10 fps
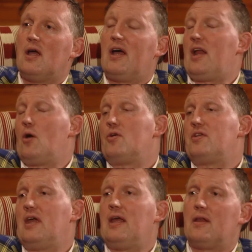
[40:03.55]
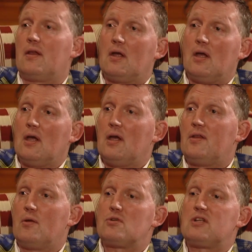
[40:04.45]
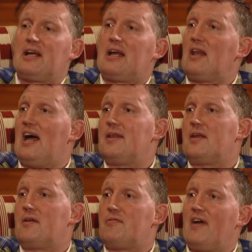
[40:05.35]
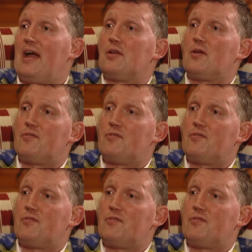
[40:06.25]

In our day, there was like a ladder effect.